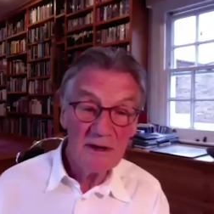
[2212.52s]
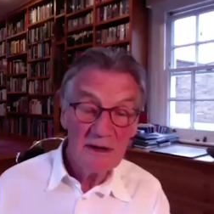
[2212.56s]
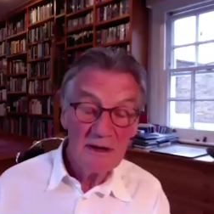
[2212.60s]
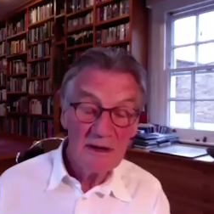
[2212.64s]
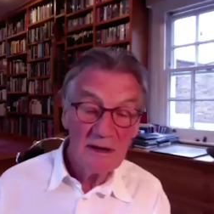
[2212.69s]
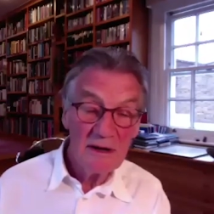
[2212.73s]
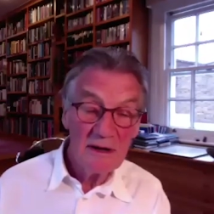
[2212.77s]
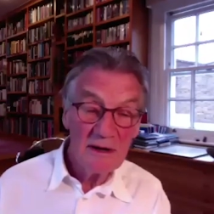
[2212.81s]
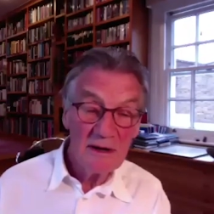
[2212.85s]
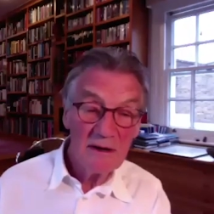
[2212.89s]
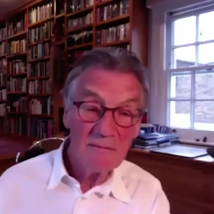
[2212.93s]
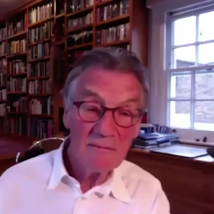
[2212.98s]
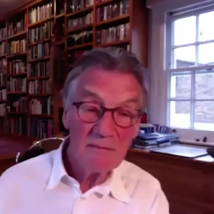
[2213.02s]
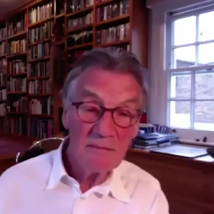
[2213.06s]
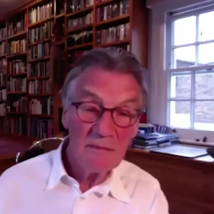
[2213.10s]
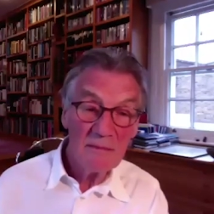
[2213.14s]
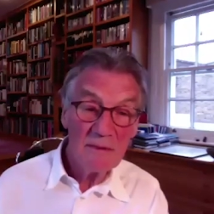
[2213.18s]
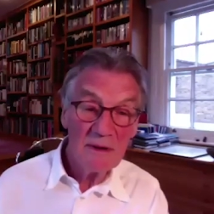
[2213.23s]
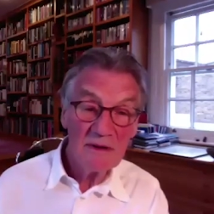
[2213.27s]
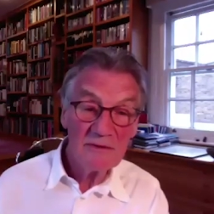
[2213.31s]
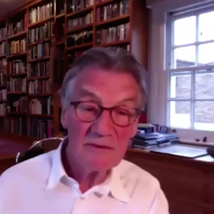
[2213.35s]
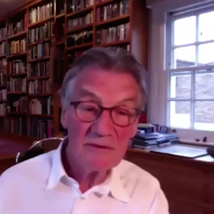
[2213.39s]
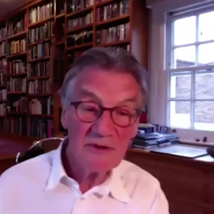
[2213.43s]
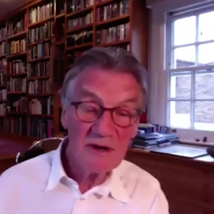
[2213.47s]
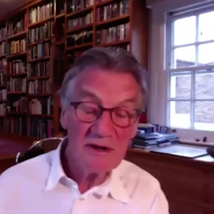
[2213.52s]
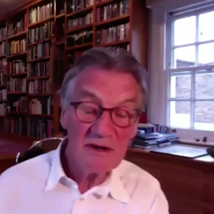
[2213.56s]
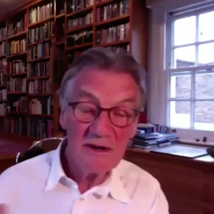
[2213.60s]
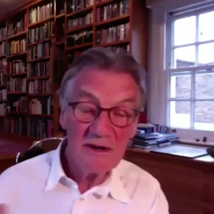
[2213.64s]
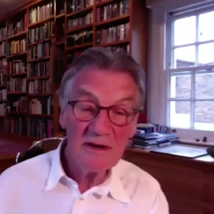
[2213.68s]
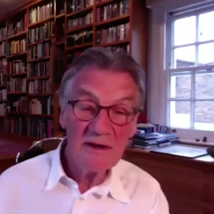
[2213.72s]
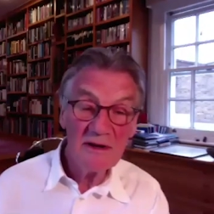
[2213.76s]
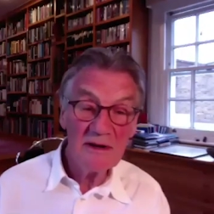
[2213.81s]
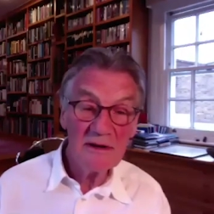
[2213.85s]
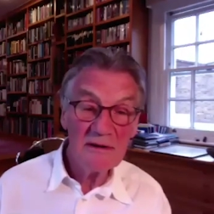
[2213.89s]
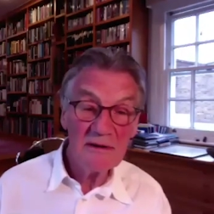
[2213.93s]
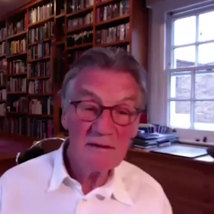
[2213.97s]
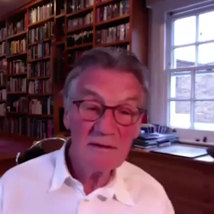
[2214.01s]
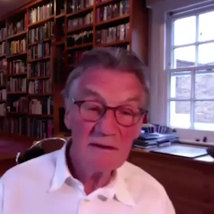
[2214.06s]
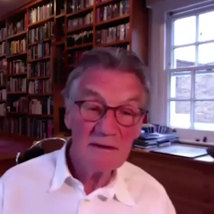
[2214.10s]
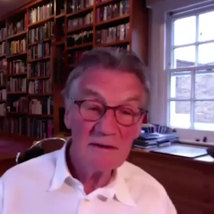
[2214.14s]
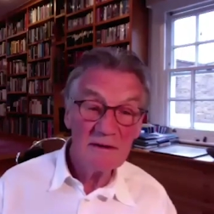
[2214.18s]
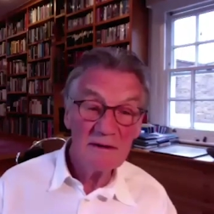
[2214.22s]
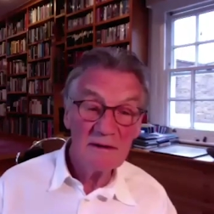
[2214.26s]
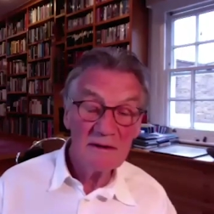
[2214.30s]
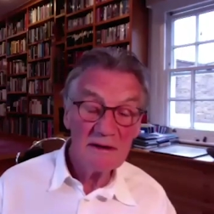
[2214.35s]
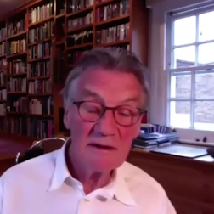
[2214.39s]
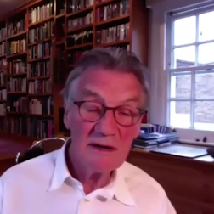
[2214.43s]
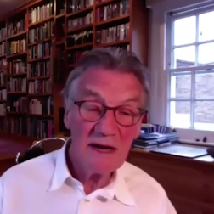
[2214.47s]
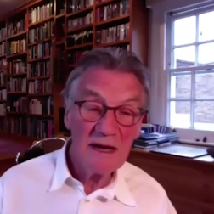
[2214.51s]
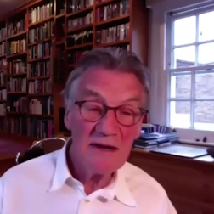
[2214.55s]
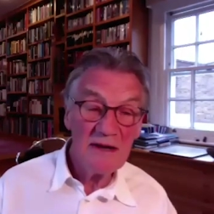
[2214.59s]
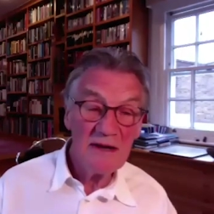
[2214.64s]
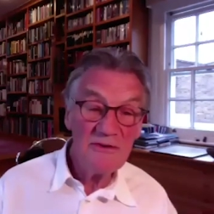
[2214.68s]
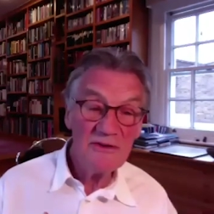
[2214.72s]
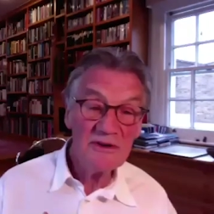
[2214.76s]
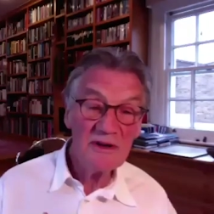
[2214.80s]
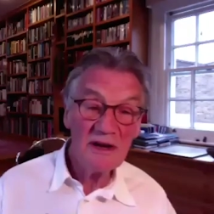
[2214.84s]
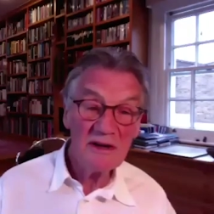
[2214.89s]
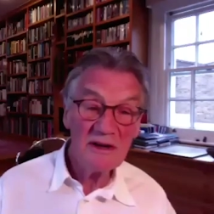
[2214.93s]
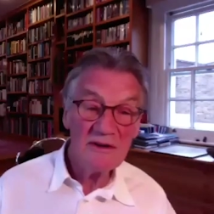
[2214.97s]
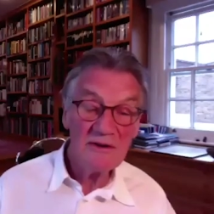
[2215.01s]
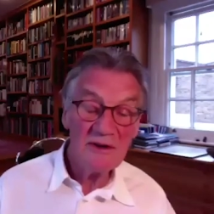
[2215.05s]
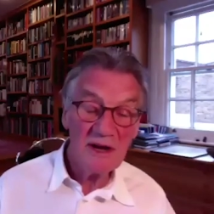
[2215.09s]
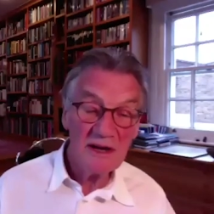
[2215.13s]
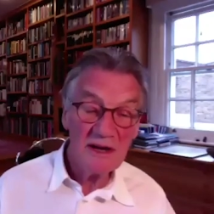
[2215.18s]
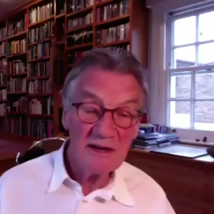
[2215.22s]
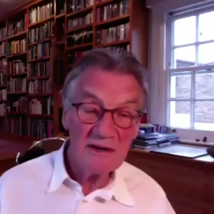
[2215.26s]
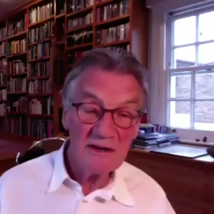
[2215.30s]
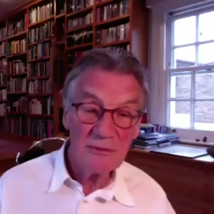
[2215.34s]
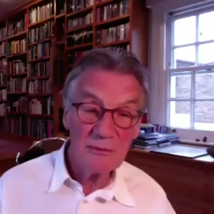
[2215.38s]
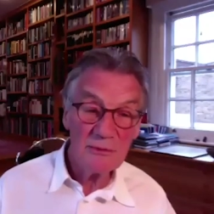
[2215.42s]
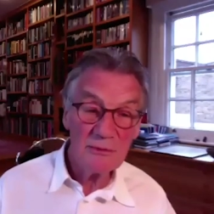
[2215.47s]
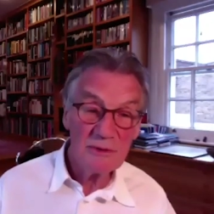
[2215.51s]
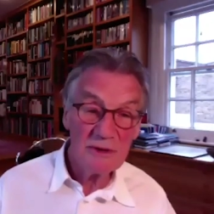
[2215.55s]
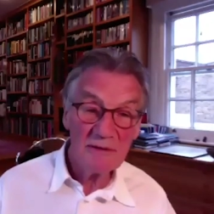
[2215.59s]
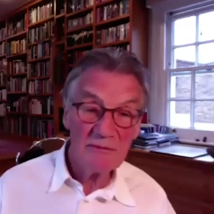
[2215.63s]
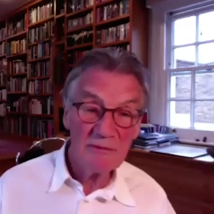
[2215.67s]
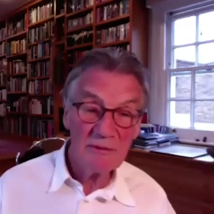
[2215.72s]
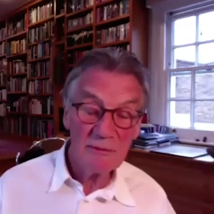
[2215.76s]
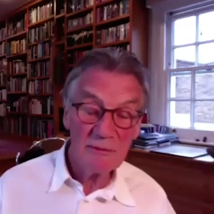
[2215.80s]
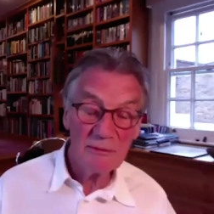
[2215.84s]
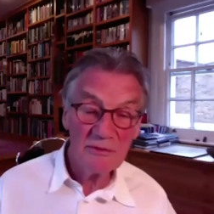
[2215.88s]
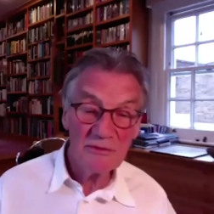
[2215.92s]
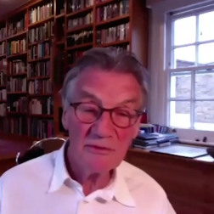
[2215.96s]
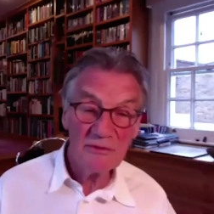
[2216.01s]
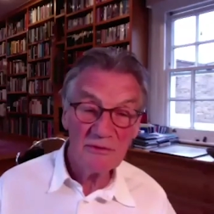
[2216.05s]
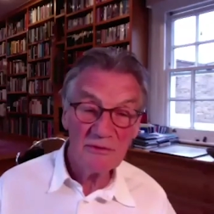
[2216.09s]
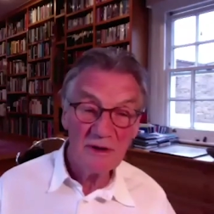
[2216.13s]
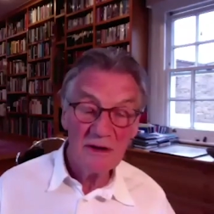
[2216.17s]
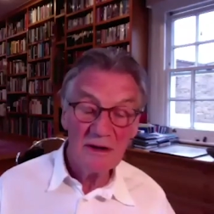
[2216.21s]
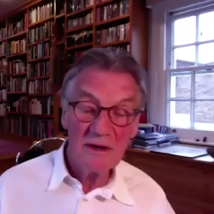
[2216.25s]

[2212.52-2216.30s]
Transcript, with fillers: um, as they did in 1888 uh, or whenever it was